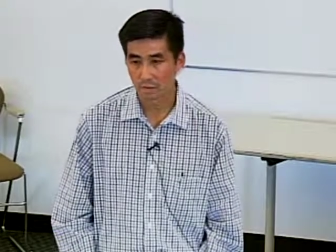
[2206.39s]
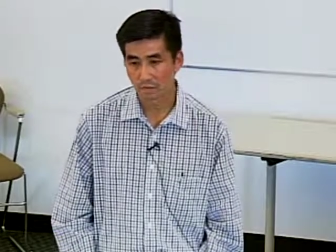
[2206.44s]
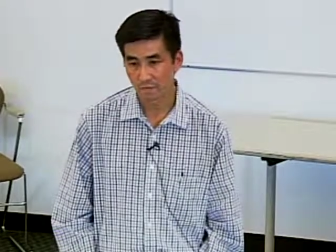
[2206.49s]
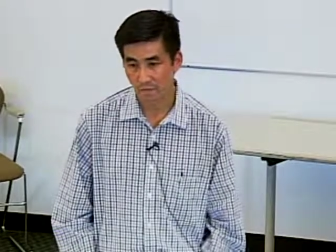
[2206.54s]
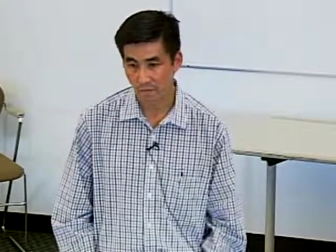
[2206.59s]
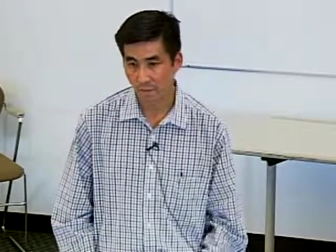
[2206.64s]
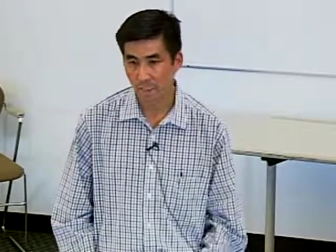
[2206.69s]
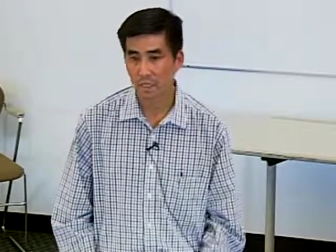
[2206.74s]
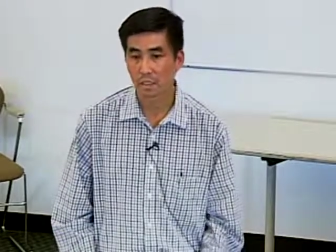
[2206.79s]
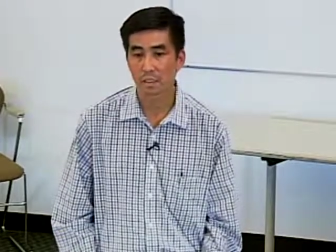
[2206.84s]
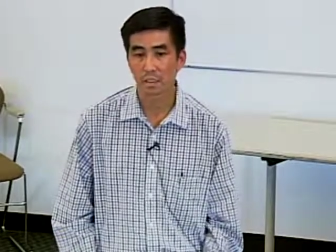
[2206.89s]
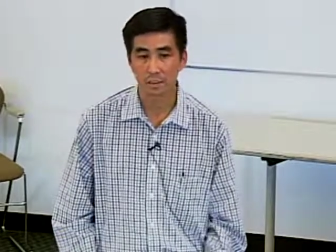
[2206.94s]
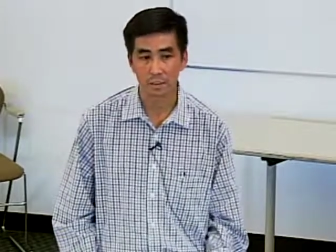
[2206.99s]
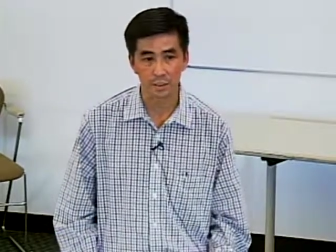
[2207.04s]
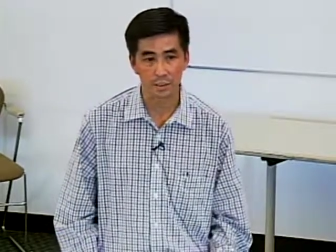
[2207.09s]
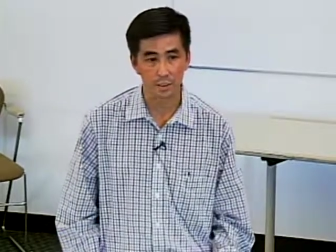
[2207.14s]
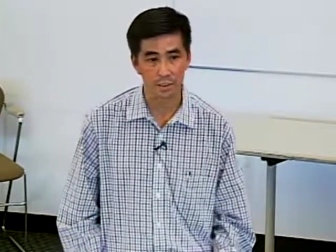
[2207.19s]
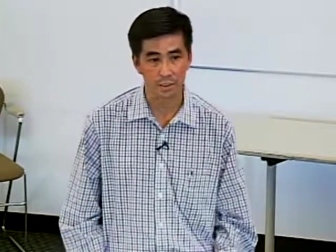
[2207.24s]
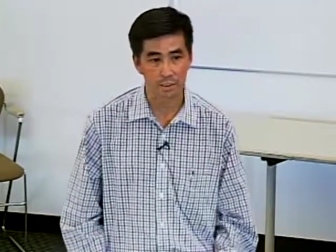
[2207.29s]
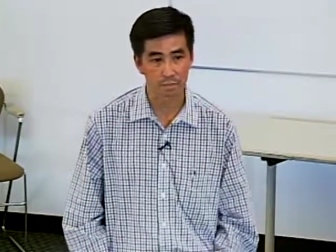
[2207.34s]
fetal alcohol
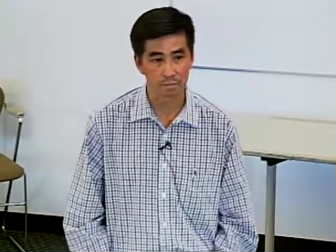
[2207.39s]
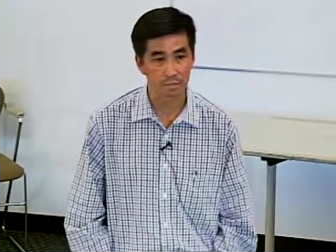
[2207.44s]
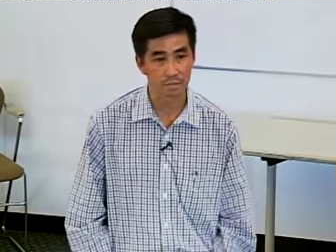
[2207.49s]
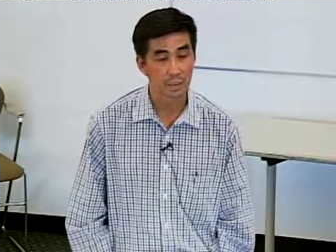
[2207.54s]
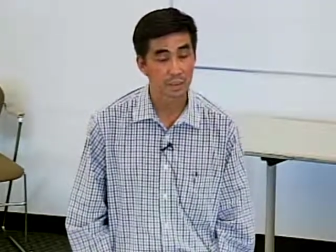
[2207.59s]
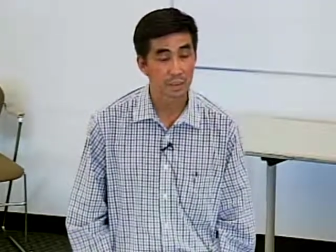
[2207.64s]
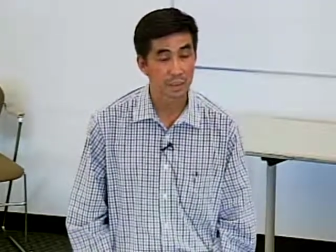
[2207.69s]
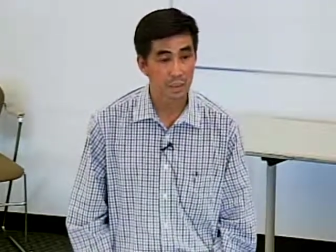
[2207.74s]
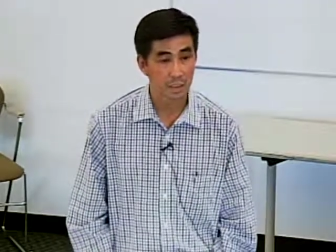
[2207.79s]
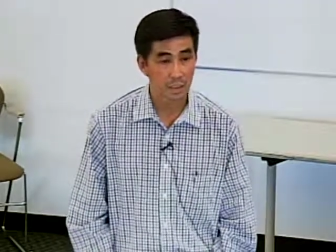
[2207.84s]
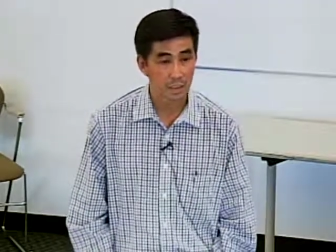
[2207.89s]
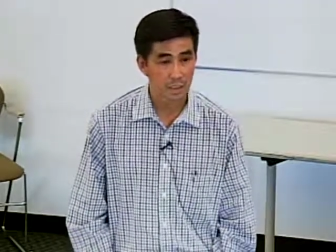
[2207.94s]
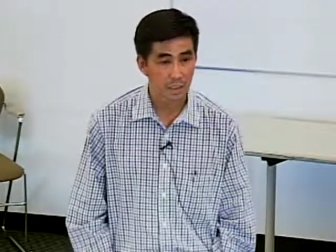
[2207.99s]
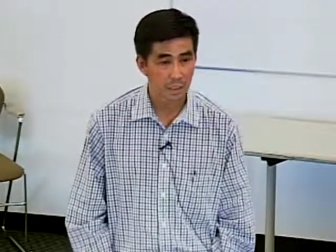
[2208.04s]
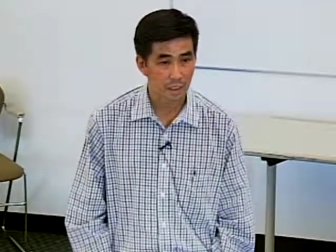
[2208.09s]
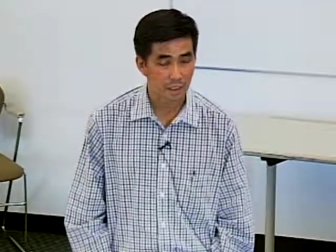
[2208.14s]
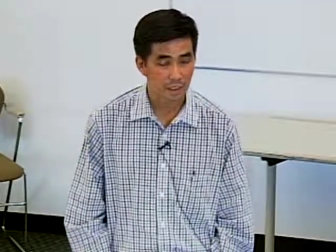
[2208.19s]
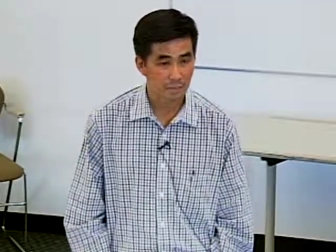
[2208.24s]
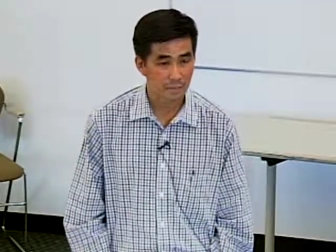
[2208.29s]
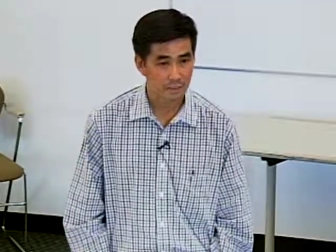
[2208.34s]
syndrome
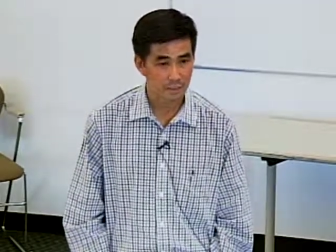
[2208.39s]
um,